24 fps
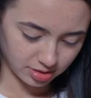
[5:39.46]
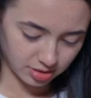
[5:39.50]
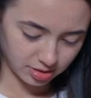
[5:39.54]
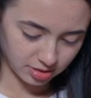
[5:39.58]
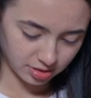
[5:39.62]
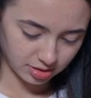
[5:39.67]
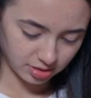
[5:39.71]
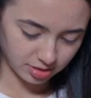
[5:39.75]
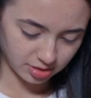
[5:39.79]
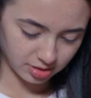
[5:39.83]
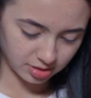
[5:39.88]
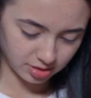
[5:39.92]

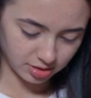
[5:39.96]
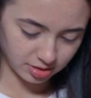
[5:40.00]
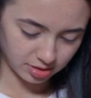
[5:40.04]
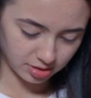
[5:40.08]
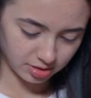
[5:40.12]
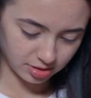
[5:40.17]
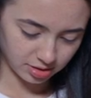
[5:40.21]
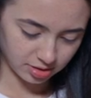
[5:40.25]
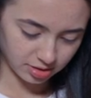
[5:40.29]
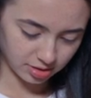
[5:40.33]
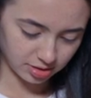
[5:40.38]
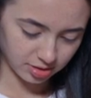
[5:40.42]

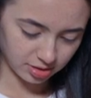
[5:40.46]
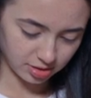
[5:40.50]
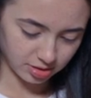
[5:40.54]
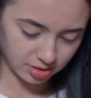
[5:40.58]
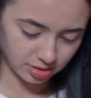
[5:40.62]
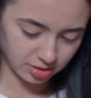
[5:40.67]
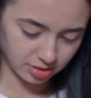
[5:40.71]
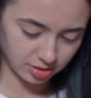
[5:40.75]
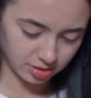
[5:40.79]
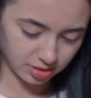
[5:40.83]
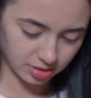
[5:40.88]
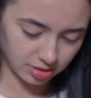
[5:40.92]

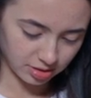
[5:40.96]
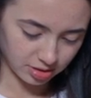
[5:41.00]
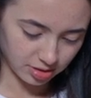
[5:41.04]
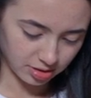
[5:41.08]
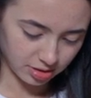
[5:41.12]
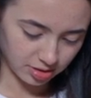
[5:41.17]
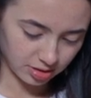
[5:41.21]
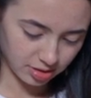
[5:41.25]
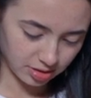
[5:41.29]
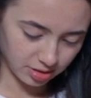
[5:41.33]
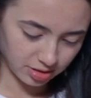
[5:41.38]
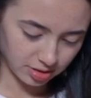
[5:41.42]

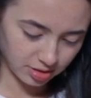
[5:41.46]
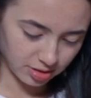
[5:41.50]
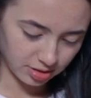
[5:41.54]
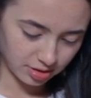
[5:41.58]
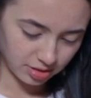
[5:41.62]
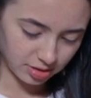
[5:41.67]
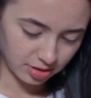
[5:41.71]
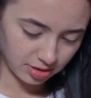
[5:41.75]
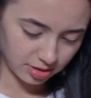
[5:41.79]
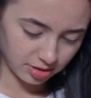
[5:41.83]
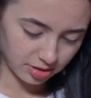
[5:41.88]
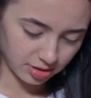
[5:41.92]

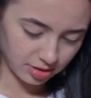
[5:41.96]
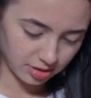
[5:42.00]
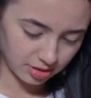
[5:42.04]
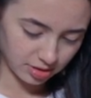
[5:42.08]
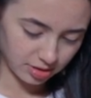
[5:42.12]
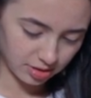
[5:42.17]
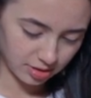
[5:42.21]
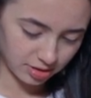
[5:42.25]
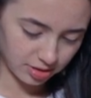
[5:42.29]
The person shown says nothing.